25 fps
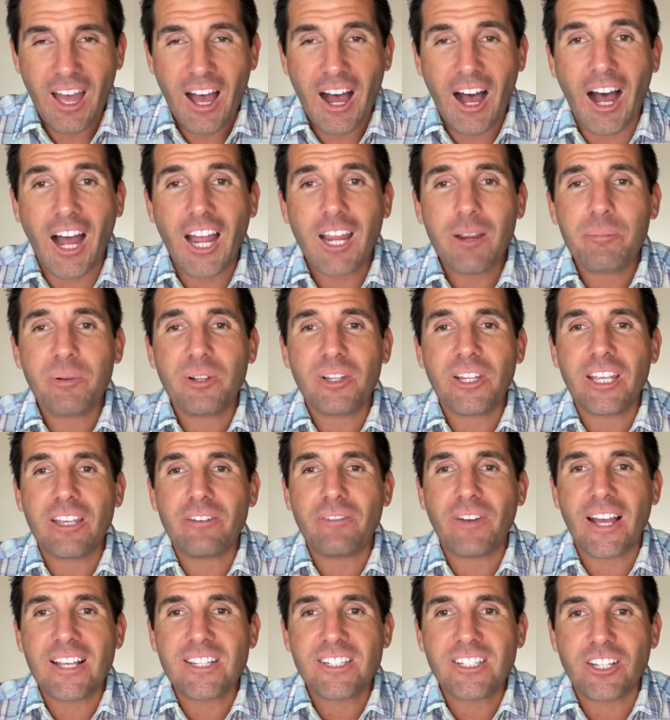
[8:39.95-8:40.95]
I believe
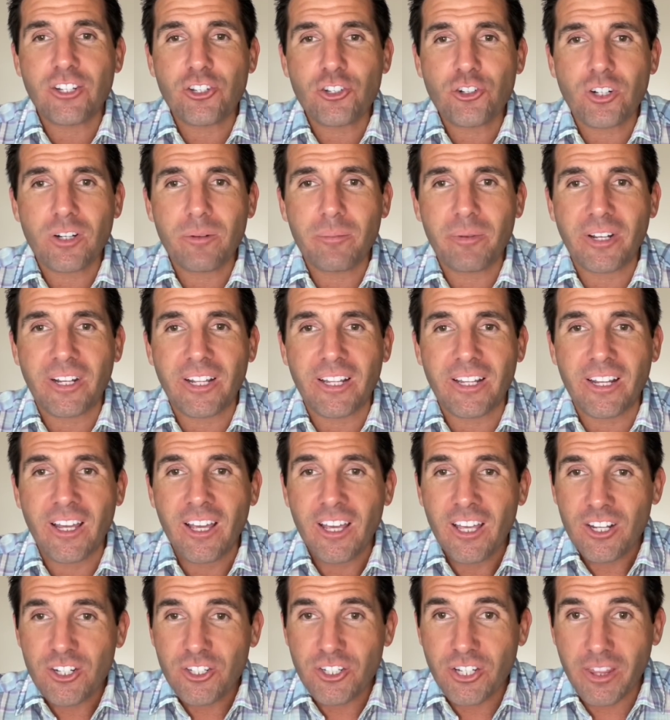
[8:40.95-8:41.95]
has contributed
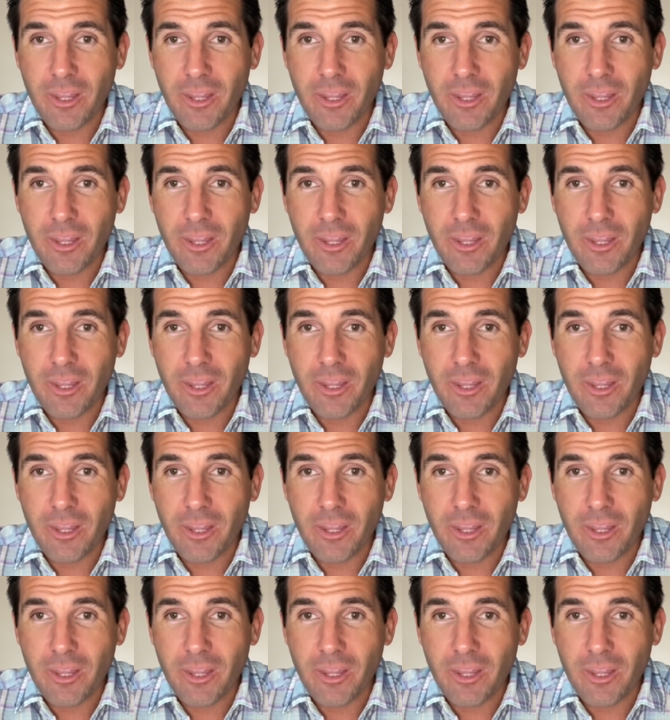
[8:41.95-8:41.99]
to